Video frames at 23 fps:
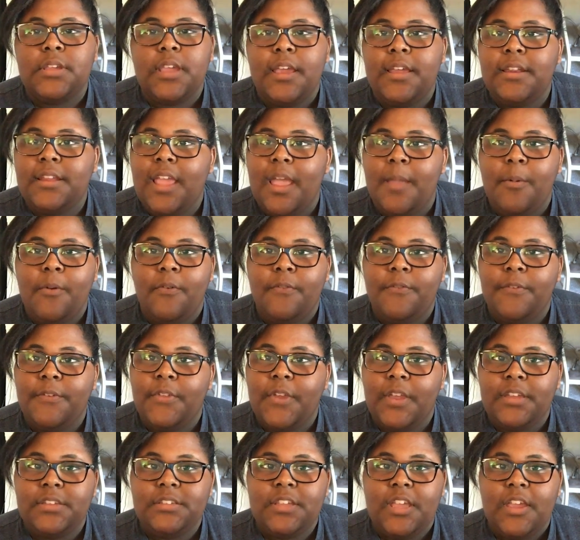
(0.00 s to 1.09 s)
again came over for
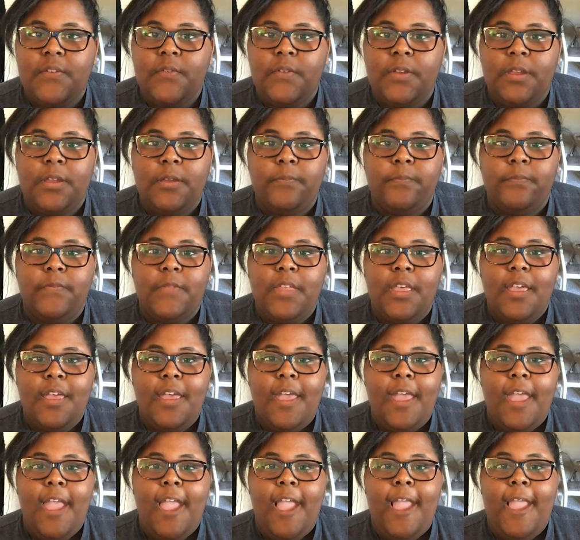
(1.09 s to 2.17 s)
Thanksgiving,
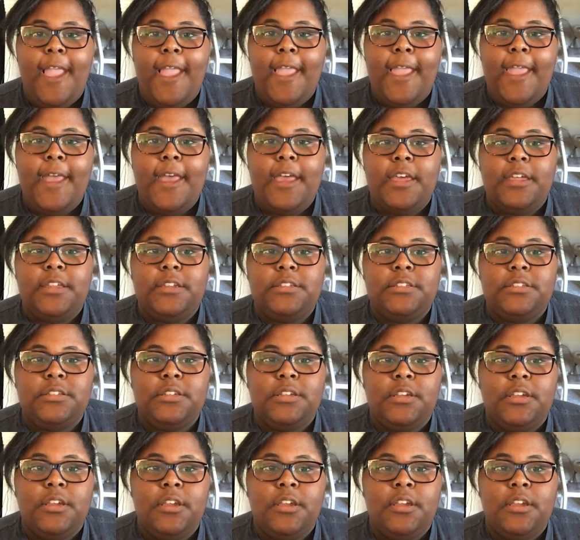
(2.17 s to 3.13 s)
and